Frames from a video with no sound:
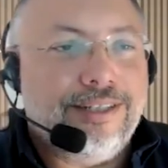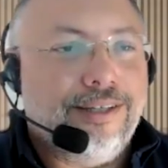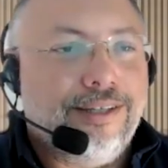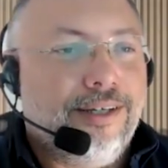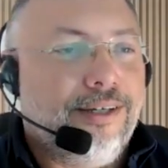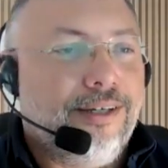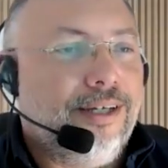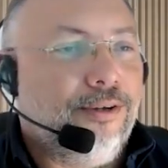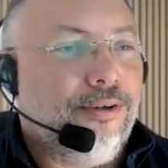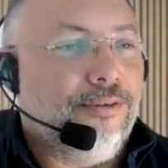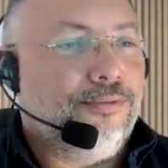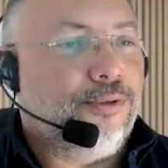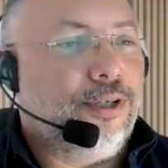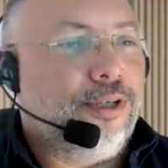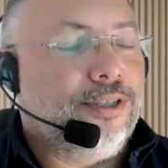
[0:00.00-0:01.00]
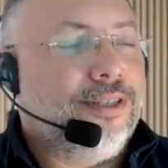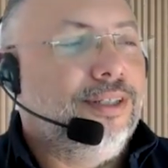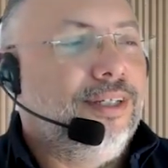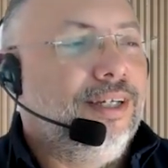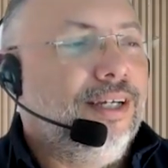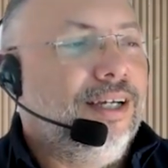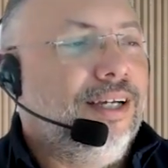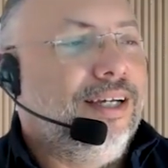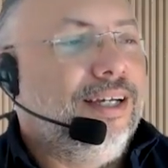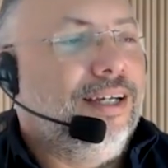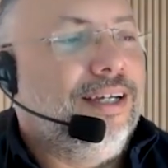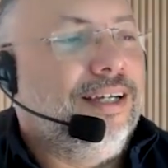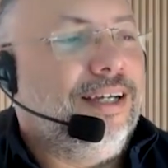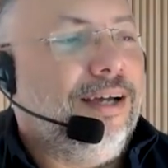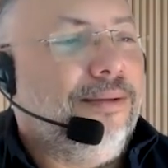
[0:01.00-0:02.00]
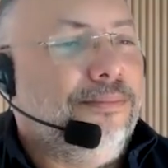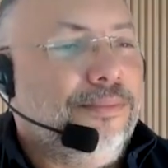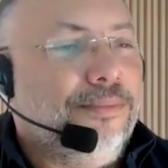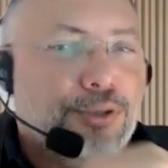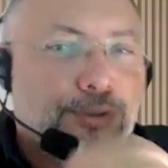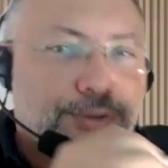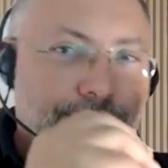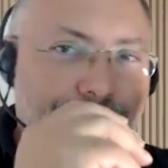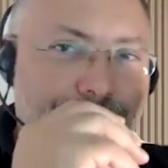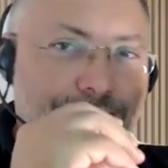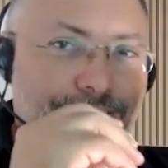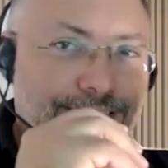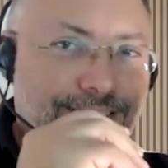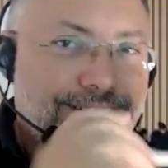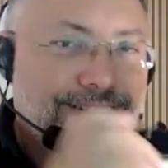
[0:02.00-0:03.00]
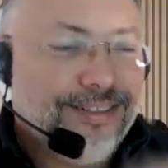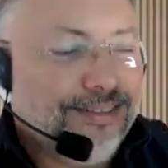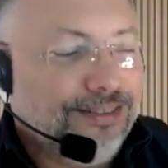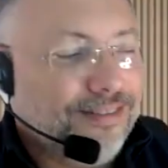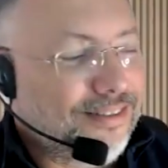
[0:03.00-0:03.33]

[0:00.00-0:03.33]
Of course, I'm using this